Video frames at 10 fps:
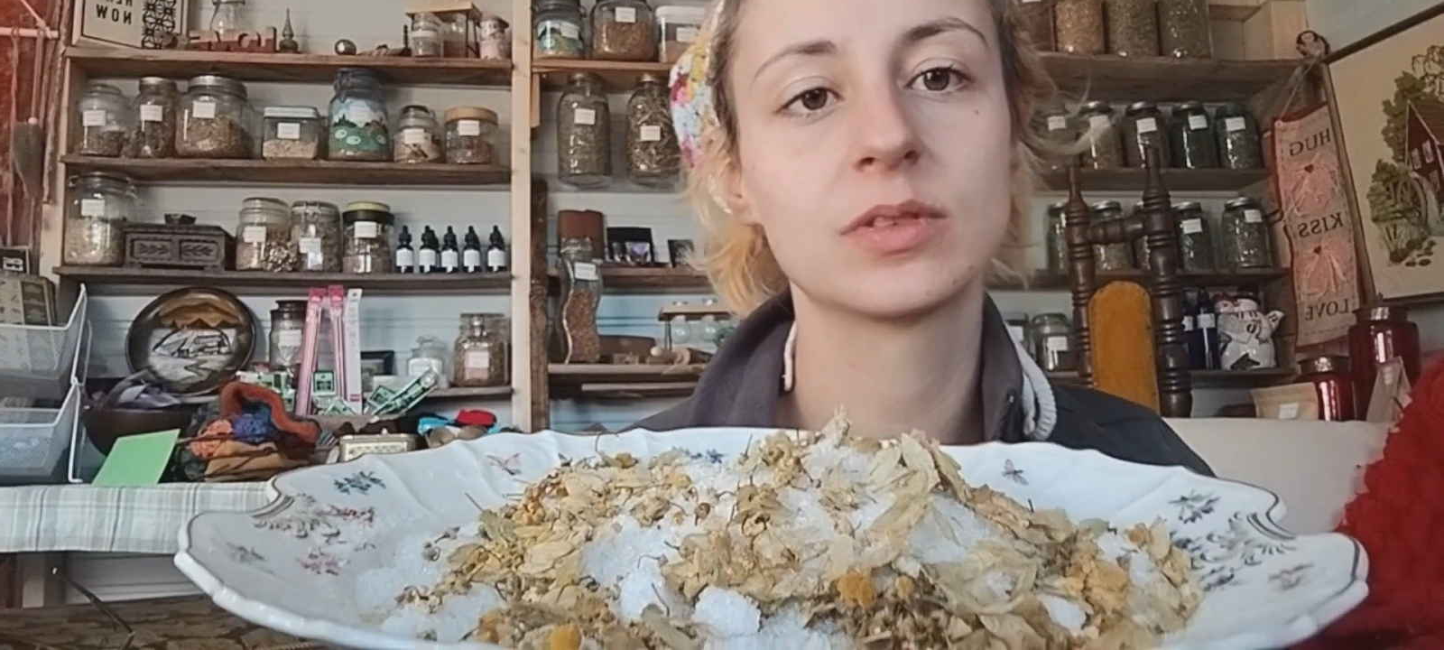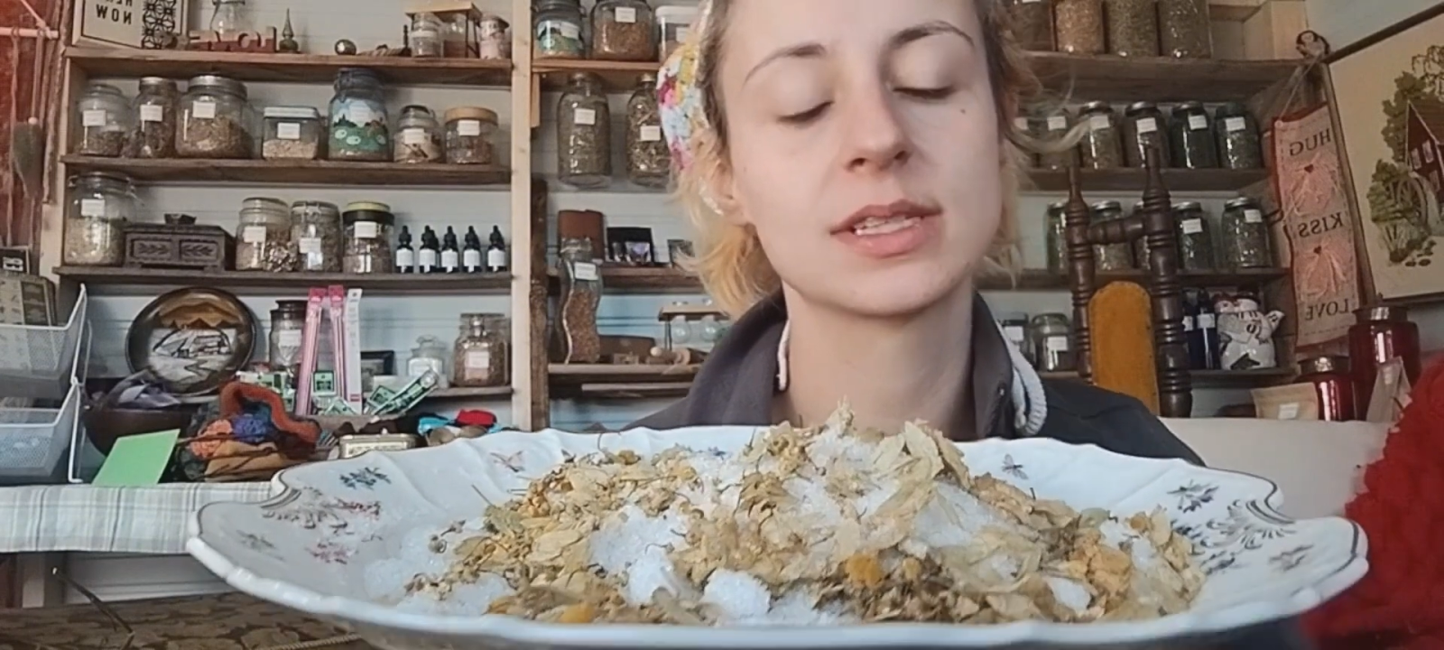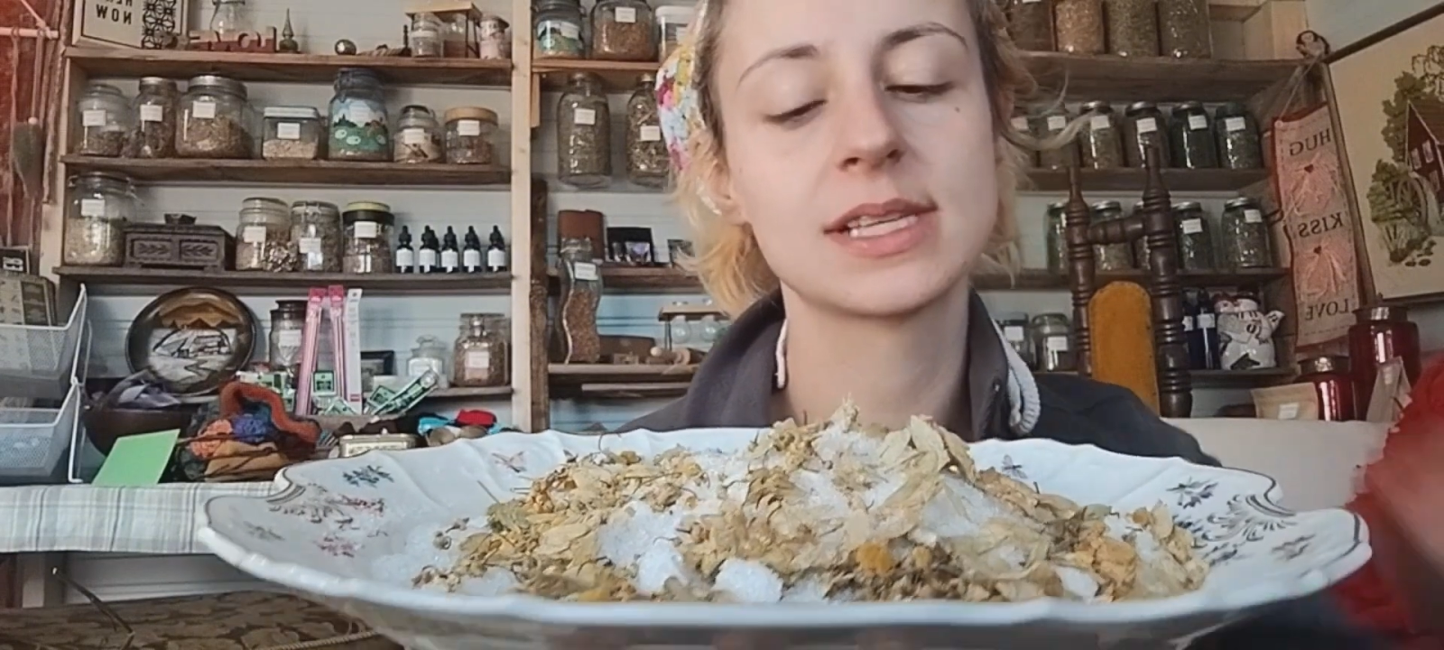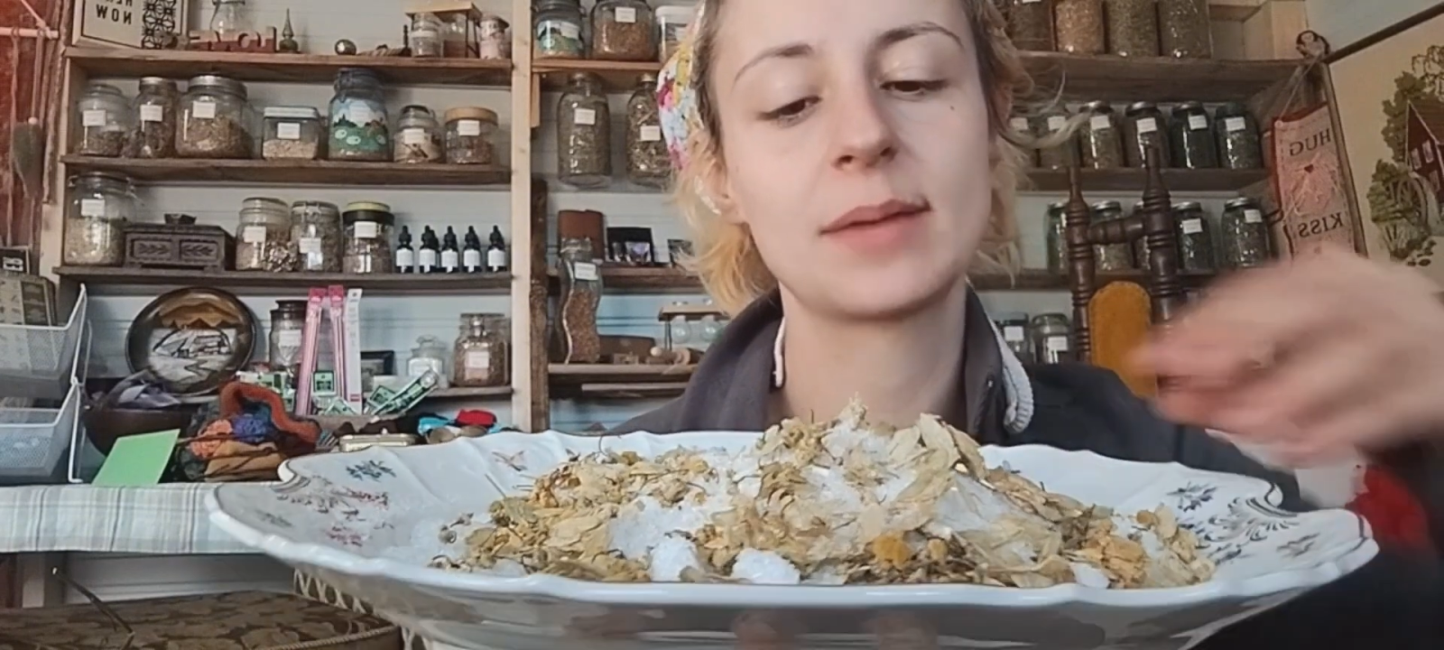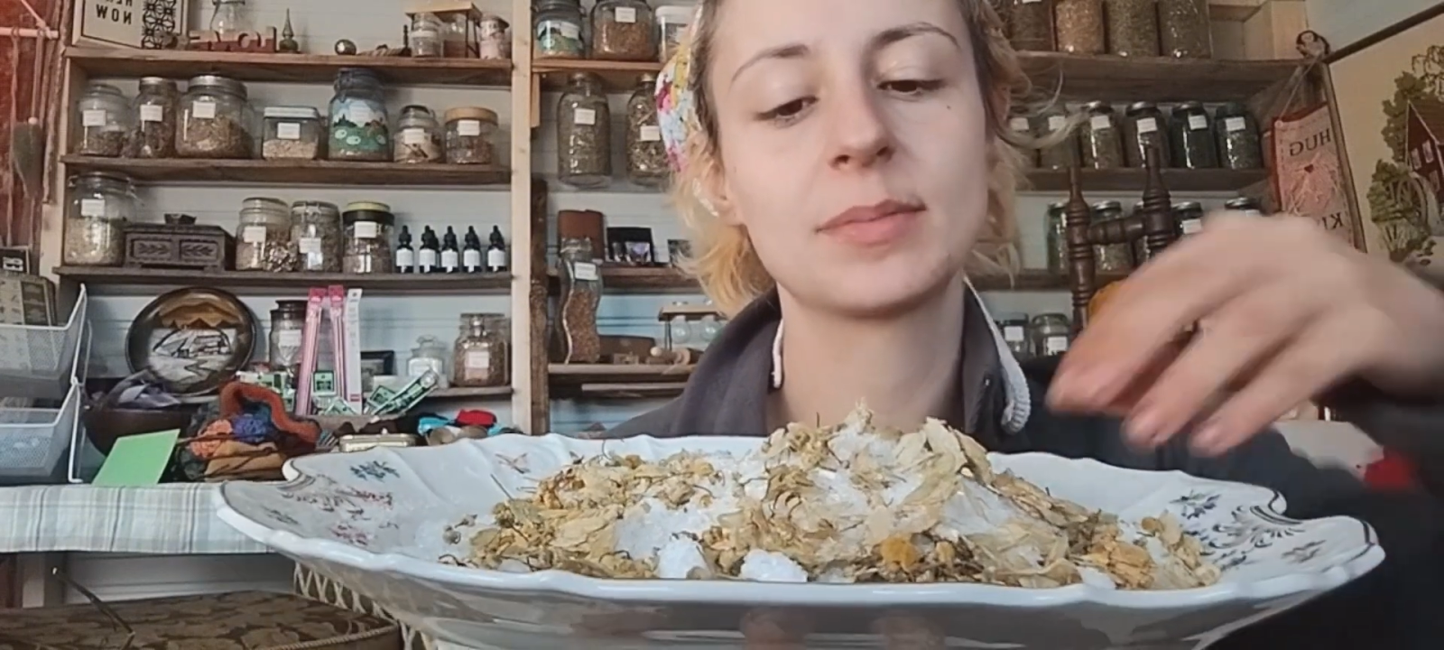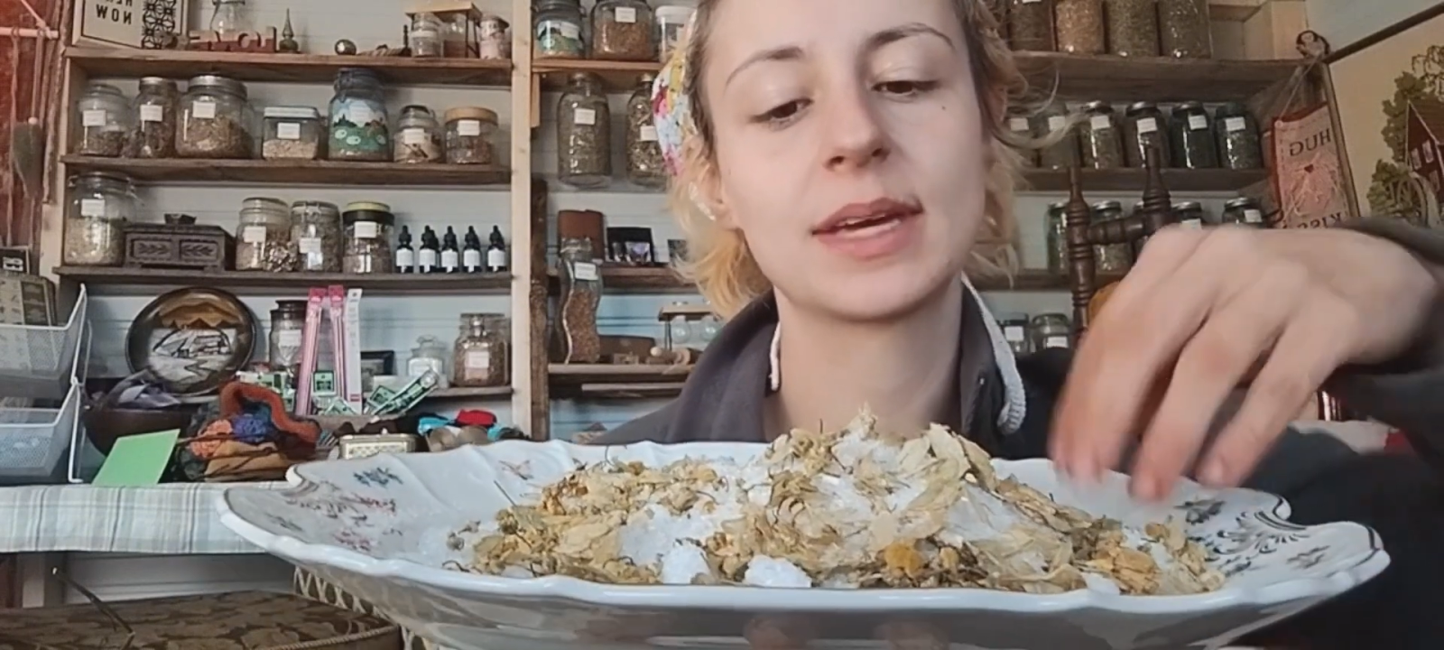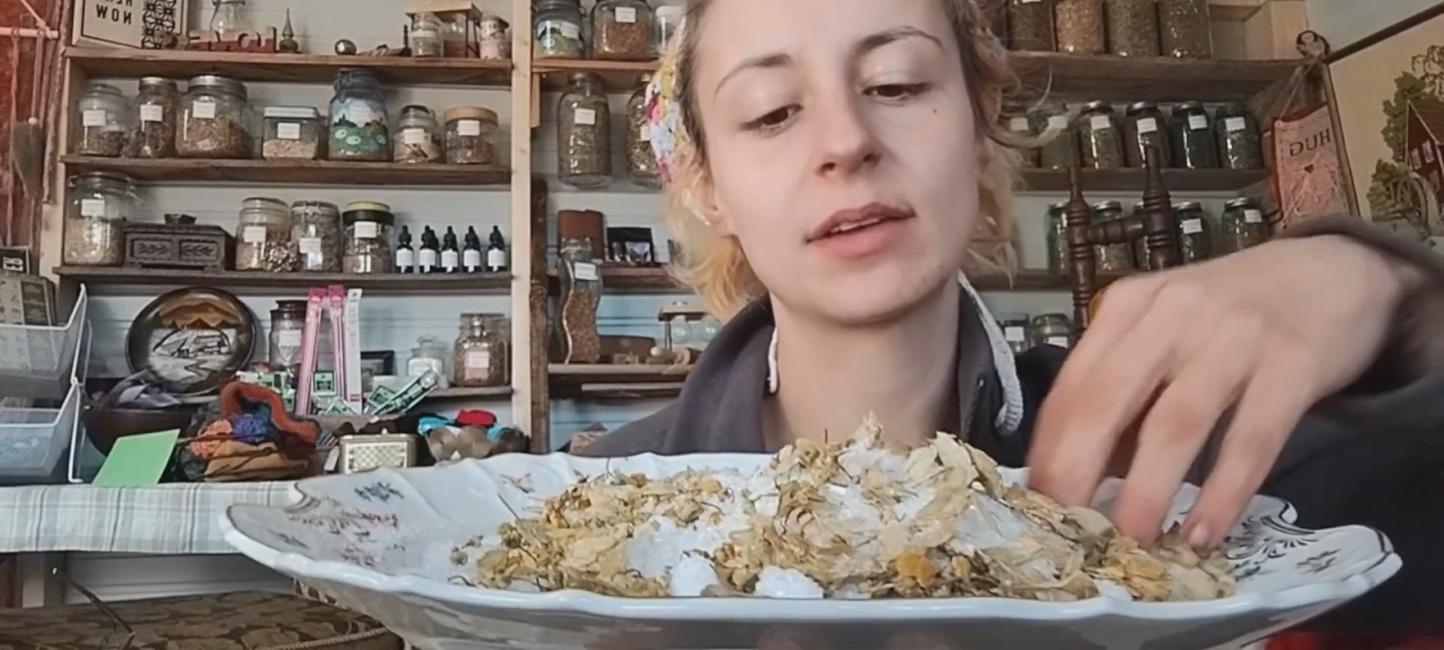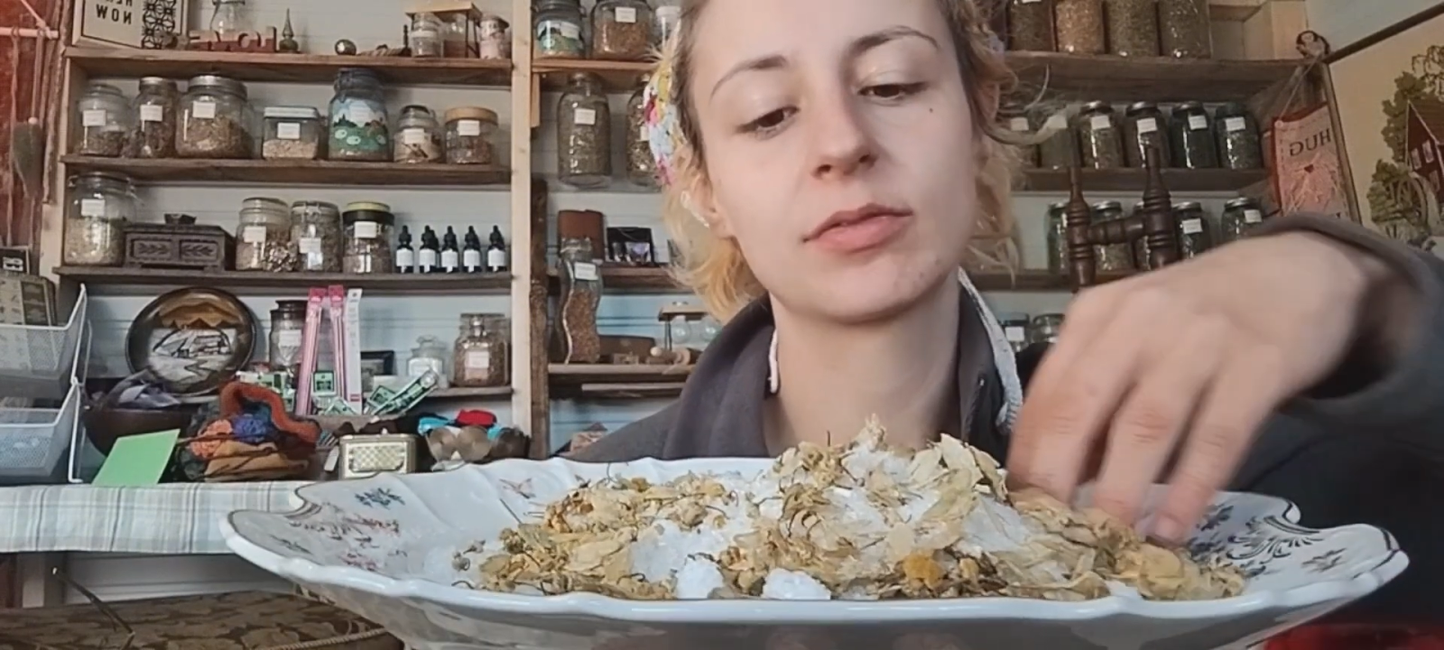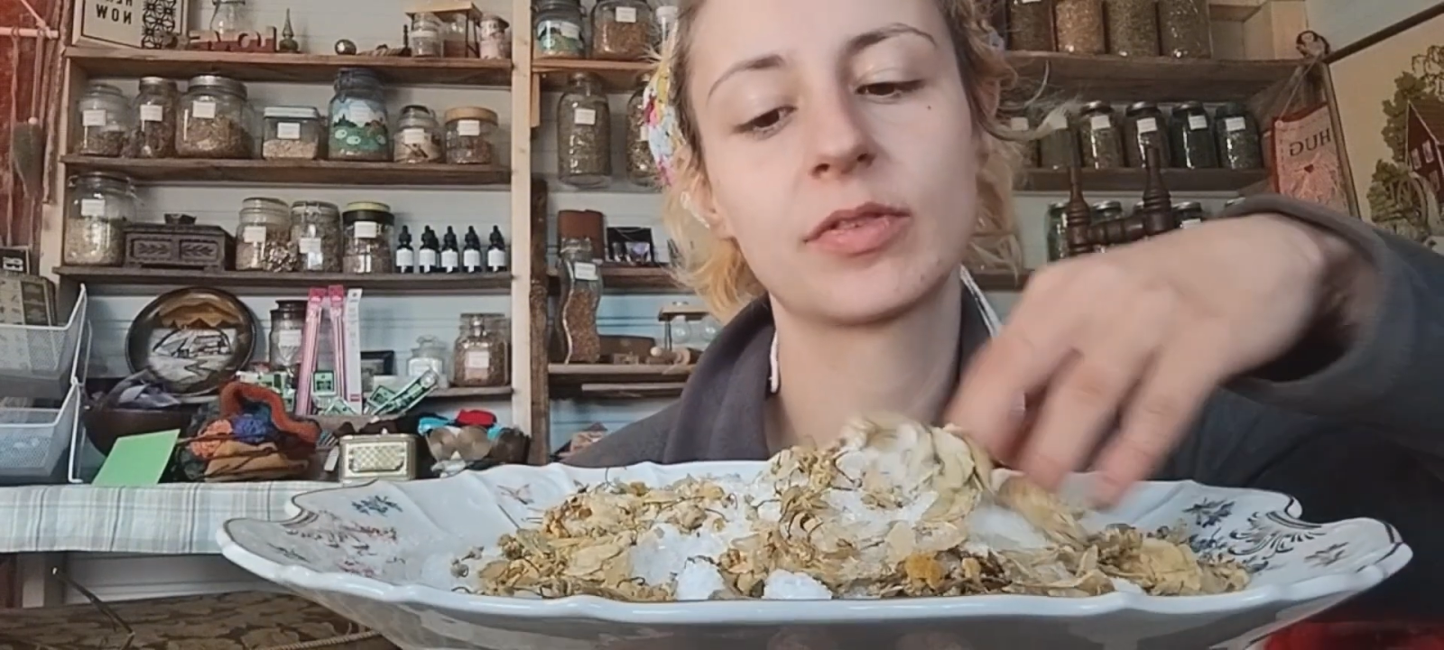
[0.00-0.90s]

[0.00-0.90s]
the same gift